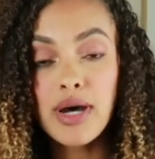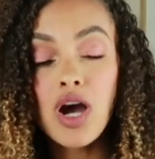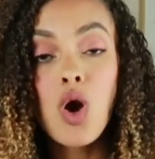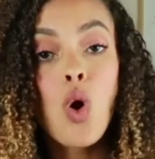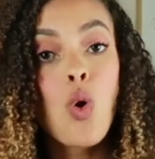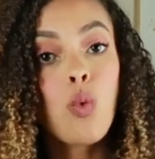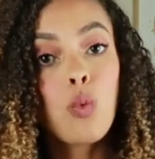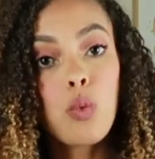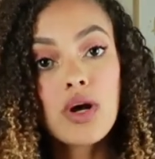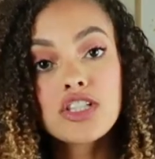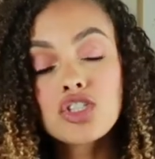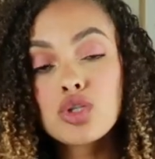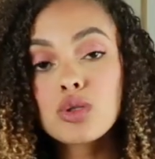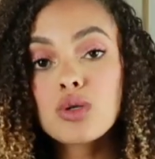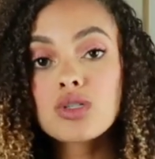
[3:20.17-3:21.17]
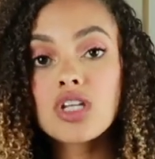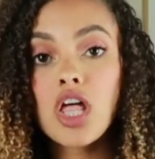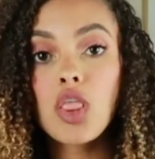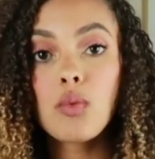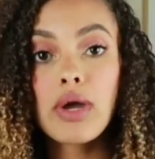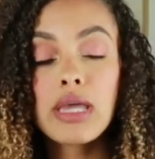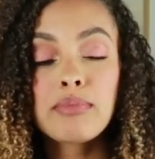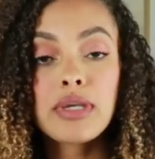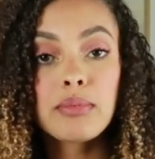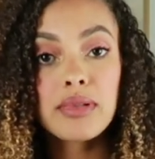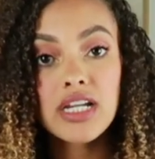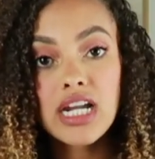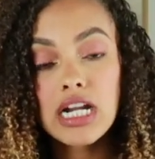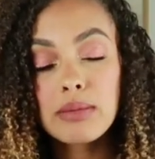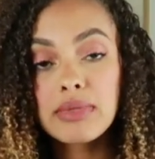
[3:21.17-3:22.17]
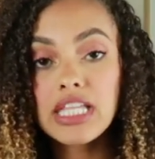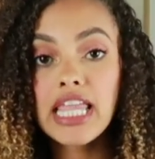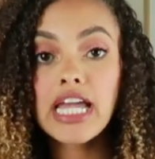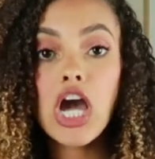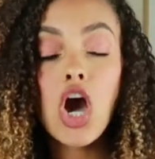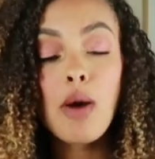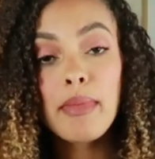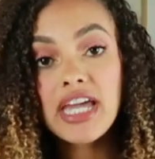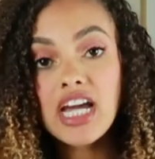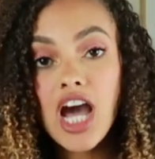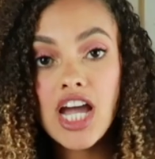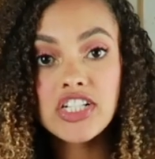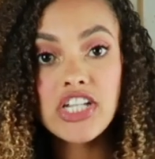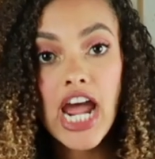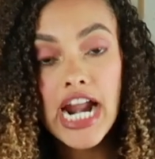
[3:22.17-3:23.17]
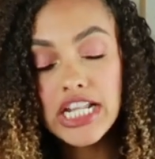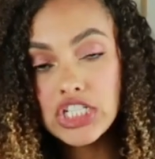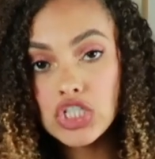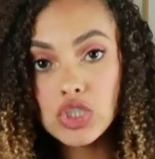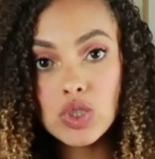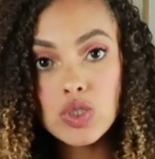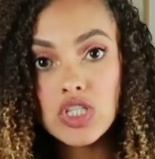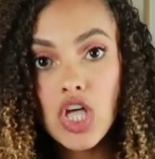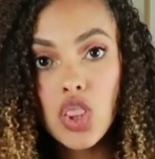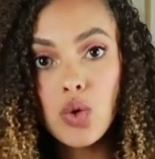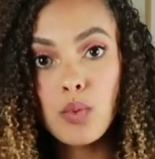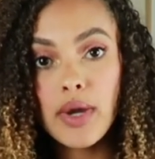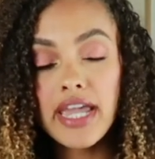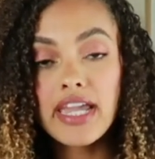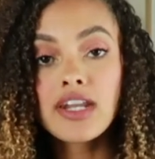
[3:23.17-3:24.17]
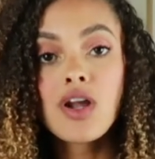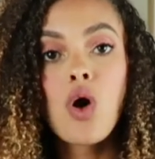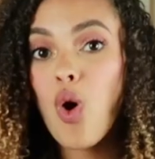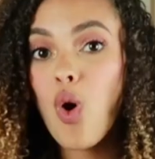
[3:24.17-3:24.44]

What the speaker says: But once you lose all the weight, people are gonna be like, oh my gosh, how did you lose all the weight?